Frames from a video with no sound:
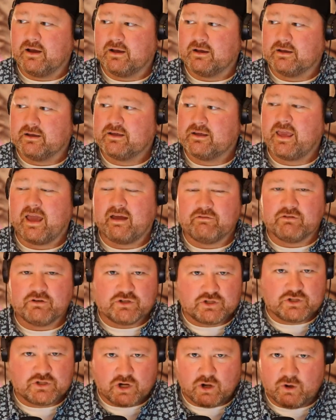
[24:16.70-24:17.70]
Kevin
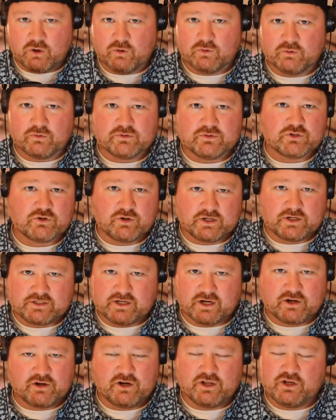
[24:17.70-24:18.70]
Jones, Chris
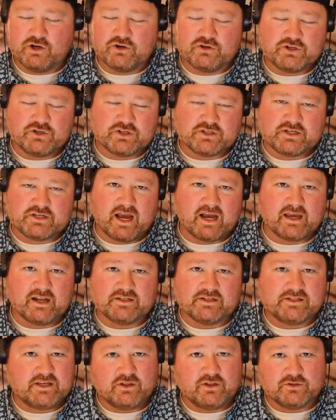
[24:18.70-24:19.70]
Dicker. You're just not going to see
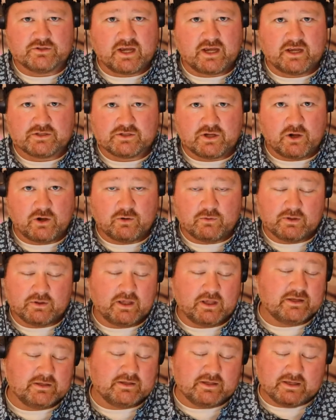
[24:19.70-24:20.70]
those guys go. It
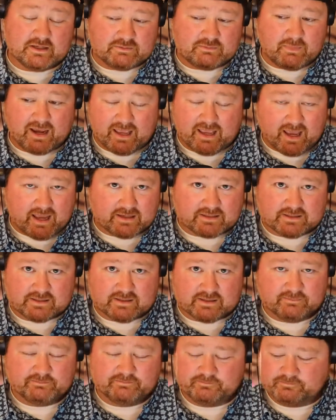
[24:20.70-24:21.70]
is my guess.
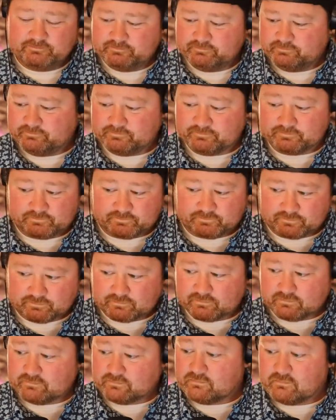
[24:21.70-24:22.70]

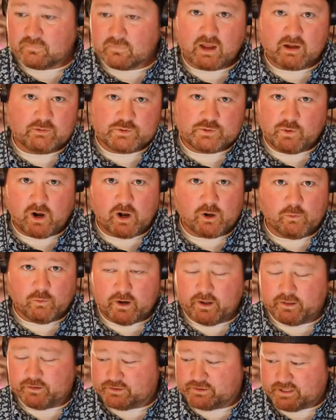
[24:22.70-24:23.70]
I was wrong one
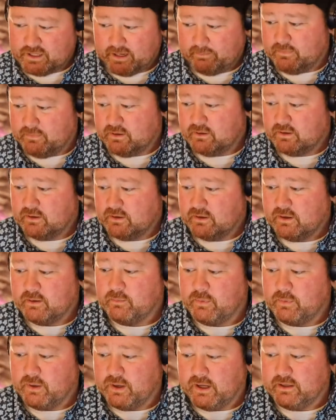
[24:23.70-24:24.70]
other time,
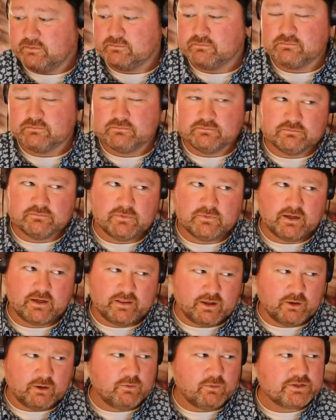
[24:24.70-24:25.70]
but I
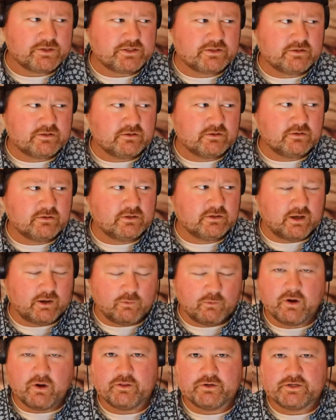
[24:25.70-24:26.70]
think once. Yeah, one
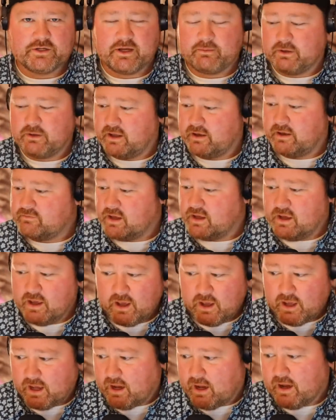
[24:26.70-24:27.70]
other time in life.
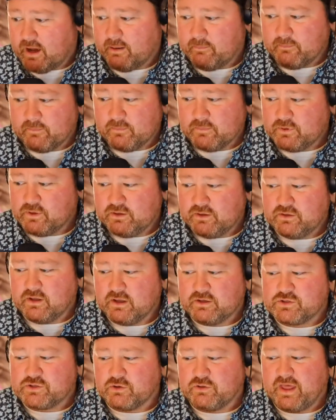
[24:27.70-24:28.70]

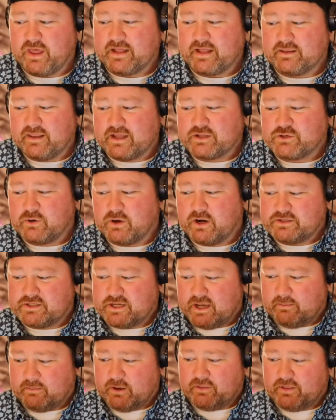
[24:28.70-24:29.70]
So that's what I'll say
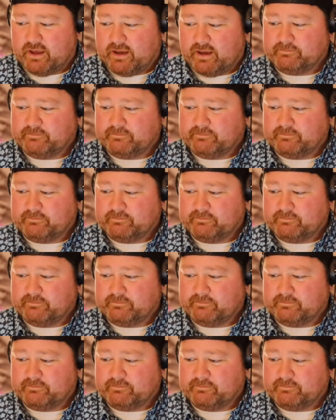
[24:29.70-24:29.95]
about that.